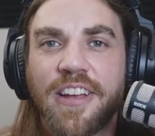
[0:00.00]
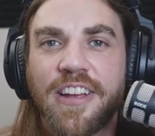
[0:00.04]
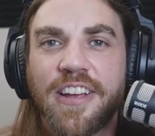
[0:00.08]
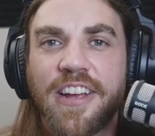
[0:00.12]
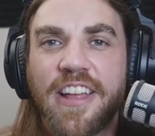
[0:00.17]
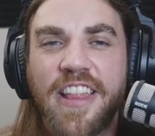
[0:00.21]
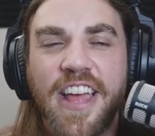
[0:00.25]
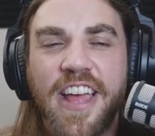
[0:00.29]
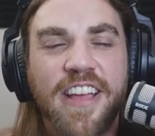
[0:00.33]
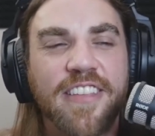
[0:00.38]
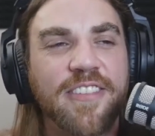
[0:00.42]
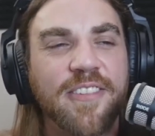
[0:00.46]

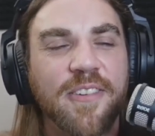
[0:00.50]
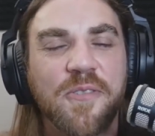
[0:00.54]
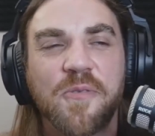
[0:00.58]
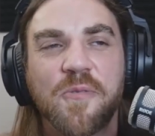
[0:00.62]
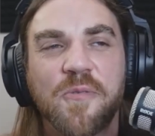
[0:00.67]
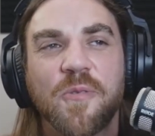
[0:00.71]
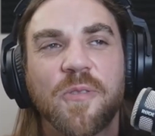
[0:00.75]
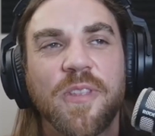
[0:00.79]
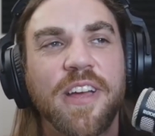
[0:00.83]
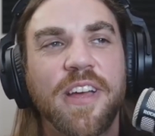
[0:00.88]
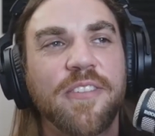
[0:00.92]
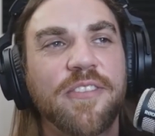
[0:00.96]
And
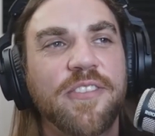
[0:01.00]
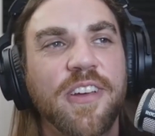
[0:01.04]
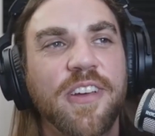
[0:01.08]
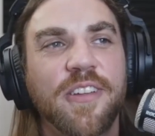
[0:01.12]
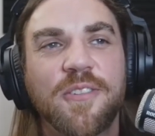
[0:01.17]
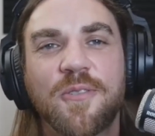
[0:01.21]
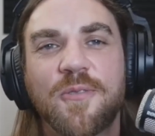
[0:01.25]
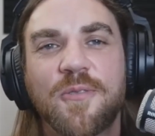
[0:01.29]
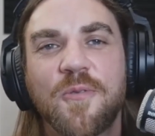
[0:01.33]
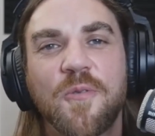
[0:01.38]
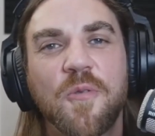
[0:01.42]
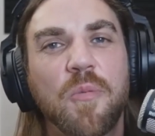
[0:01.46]
that was the
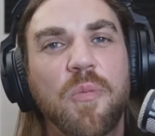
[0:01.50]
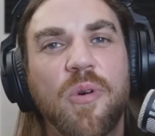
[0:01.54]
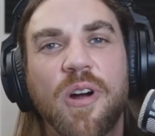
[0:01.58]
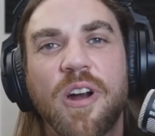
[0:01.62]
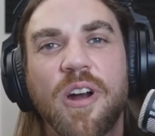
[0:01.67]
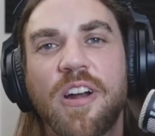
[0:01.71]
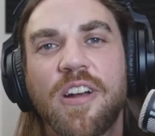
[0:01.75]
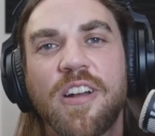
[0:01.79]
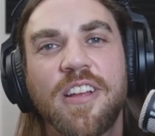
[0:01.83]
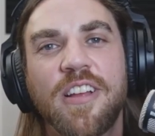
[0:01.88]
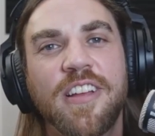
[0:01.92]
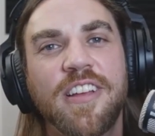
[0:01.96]
other cool
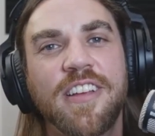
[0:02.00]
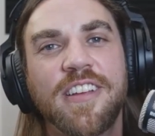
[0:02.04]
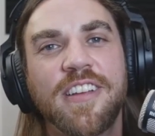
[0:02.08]
part.